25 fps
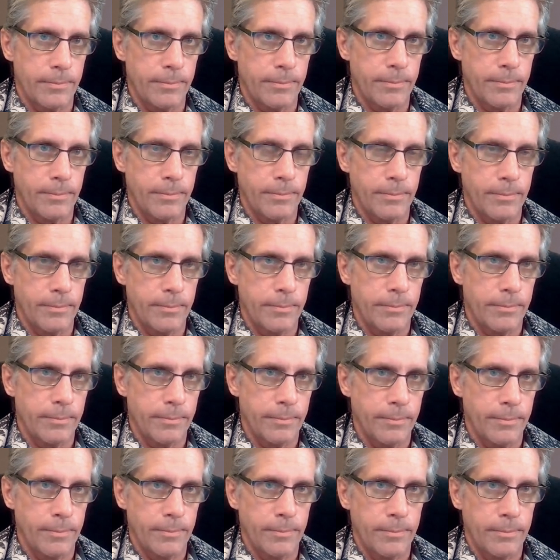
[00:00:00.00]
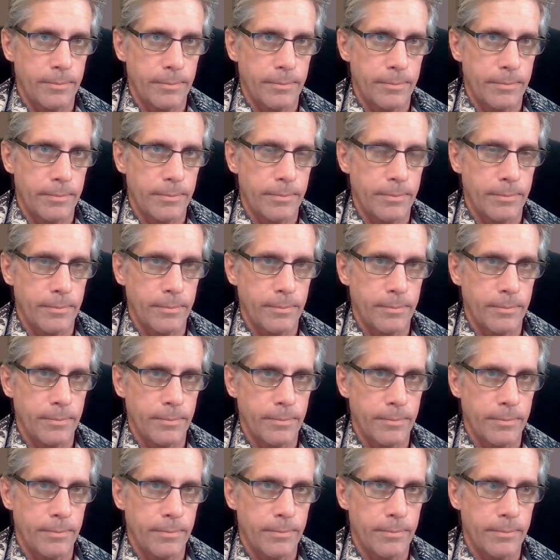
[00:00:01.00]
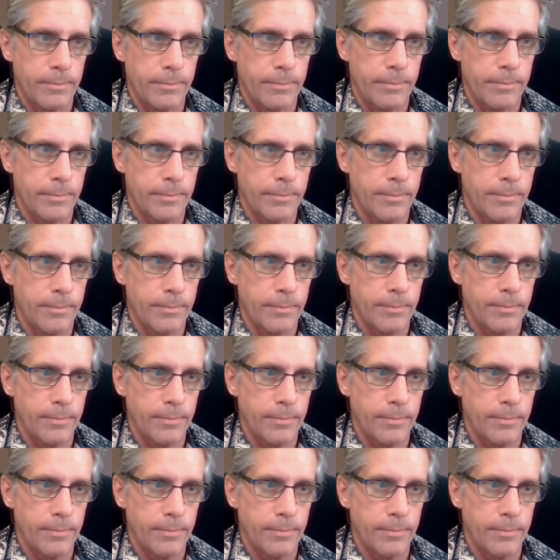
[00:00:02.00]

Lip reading: The person shown says nothing.